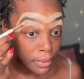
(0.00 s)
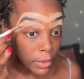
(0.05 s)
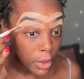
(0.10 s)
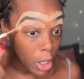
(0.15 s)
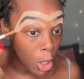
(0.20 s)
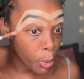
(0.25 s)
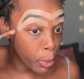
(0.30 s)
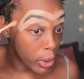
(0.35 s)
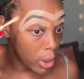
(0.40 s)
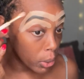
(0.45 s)

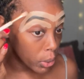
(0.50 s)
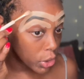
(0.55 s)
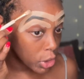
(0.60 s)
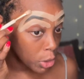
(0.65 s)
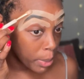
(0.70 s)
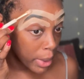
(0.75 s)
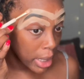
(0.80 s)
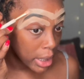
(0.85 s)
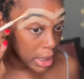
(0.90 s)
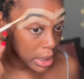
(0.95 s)
approached
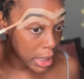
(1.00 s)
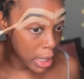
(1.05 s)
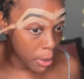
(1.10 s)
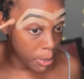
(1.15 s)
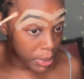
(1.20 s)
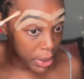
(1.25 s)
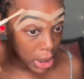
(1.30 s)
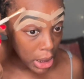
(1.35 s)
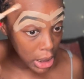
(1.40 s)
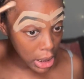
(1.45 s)
by these
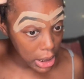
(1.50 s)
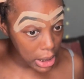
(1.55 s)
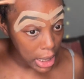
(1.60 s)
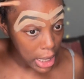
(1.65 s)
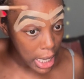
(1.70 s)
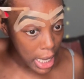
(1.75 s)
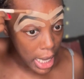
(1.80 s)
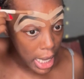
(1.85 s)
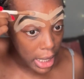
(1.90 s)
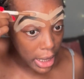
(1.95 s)
companies,
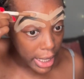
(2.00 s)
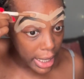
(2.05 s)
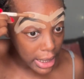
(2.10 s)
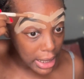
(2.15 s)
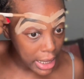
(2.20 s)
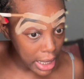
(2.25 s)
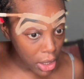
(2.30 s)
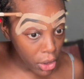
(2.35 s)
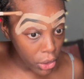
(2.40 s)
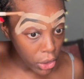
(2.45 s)
they
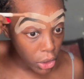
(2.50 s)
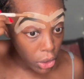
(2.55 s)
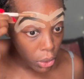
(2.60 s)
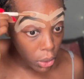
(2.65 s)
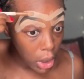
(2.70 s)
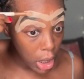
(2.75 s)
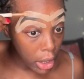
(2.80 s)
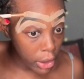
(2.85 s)
tell you